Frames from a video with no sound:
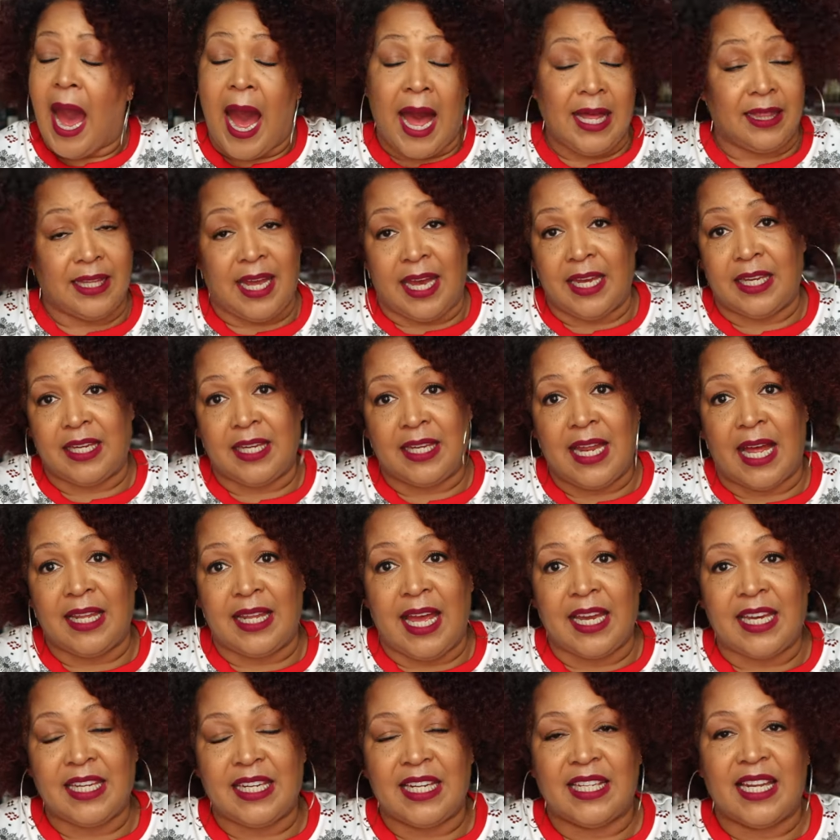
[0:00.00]
I like it. I
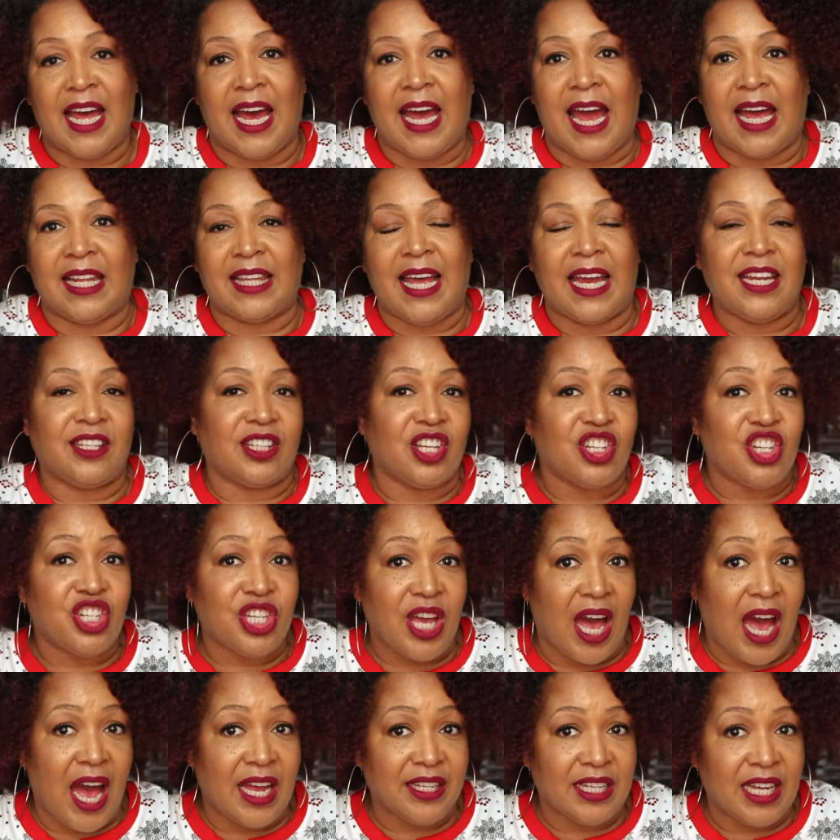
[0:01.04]
like it a lot. I like the
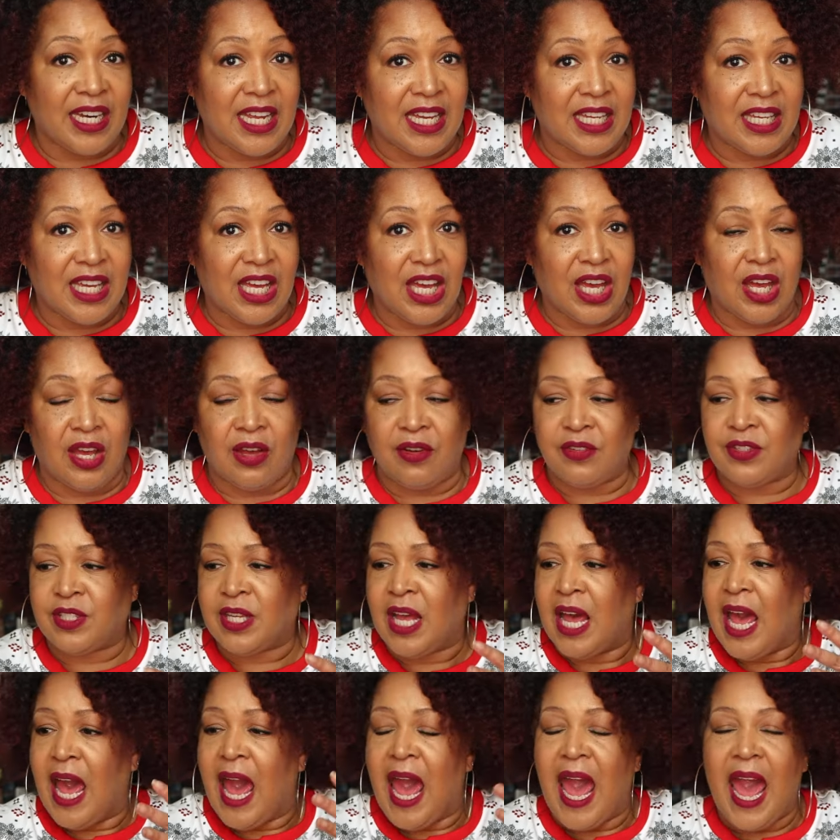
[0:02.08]
shine that it
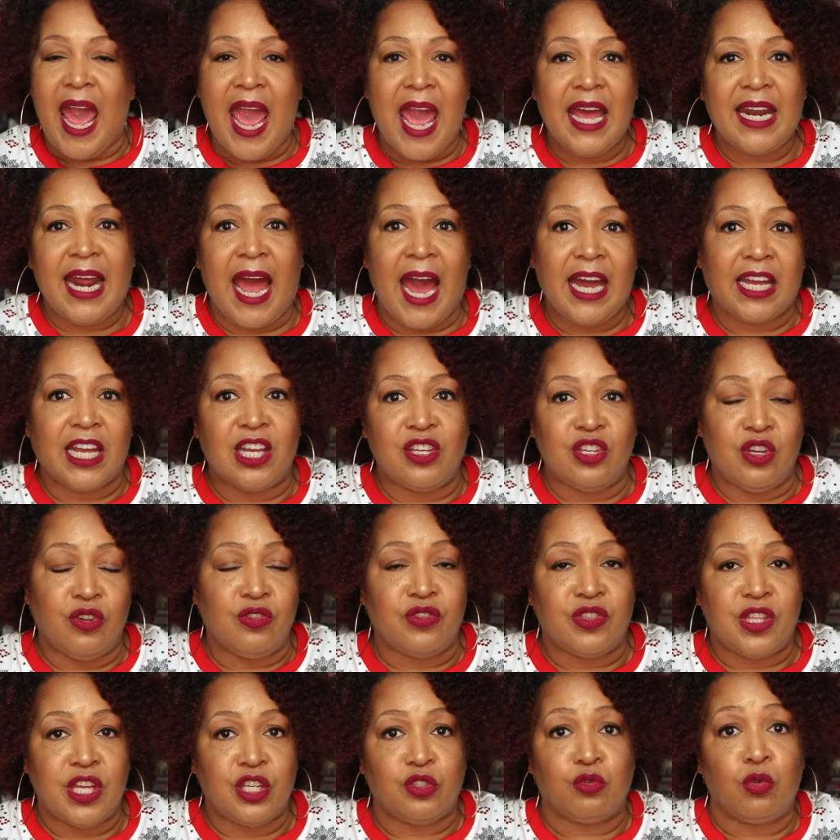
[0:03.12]
gives. And I can
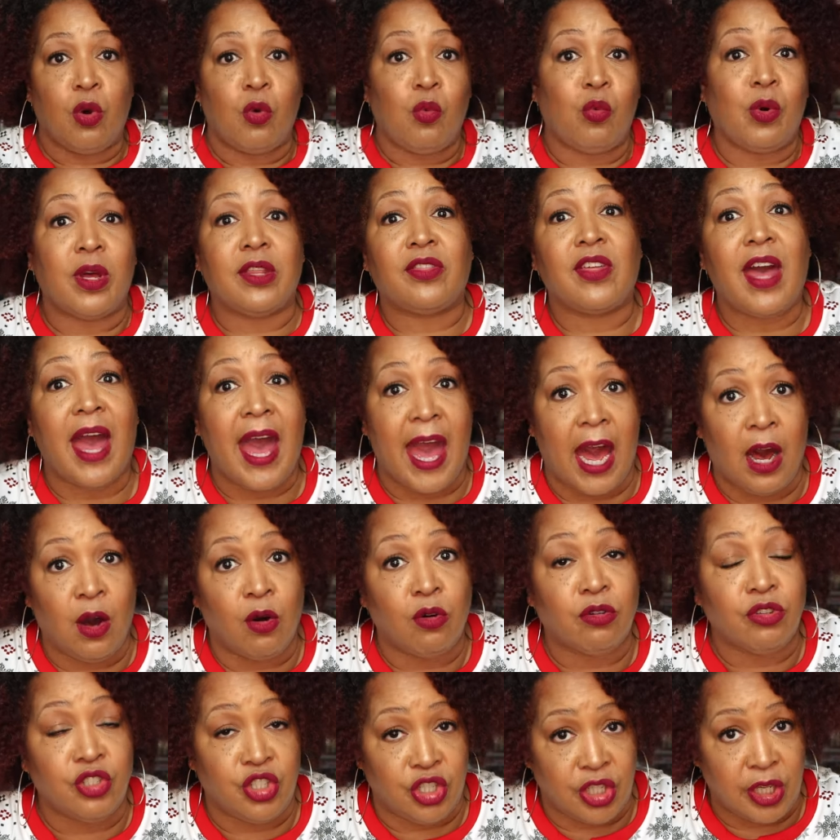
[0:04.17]
use this one
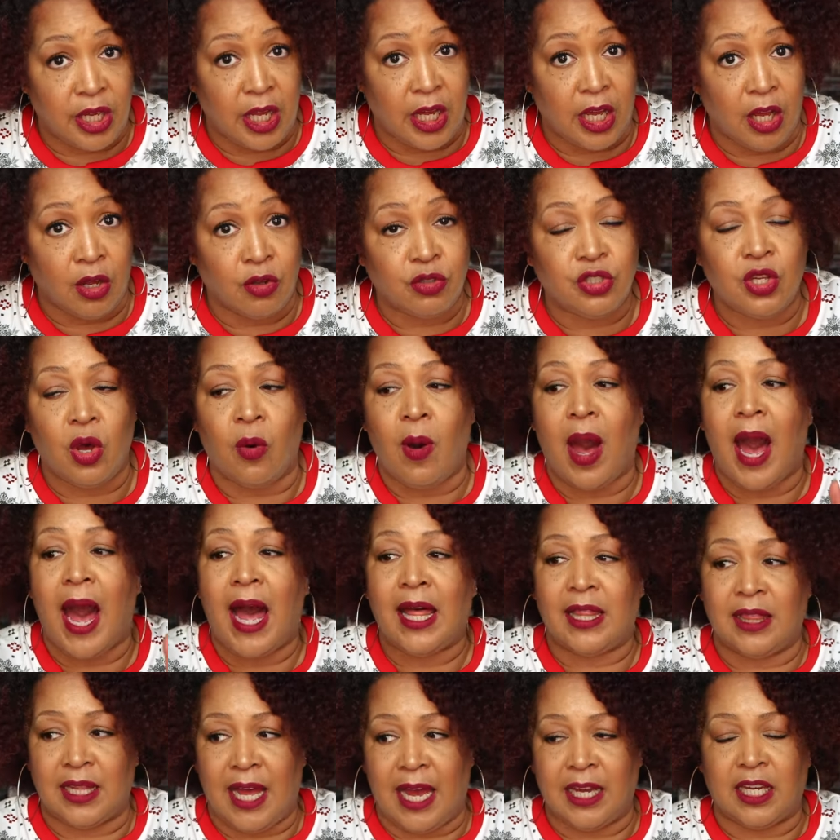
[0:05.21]
without gel. So
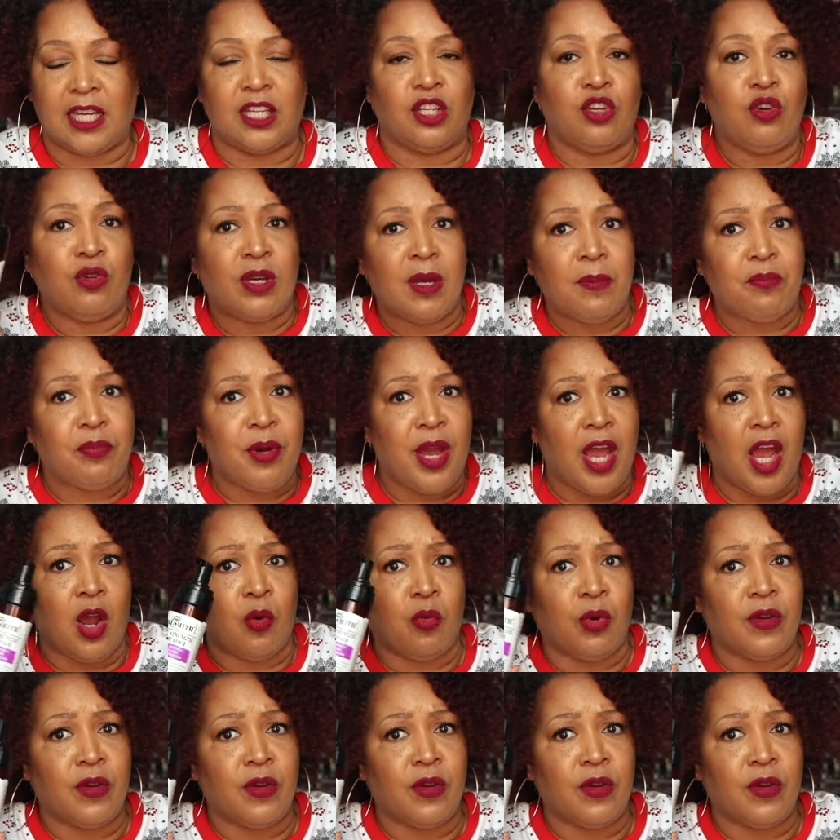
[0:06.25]
I like it. You can pair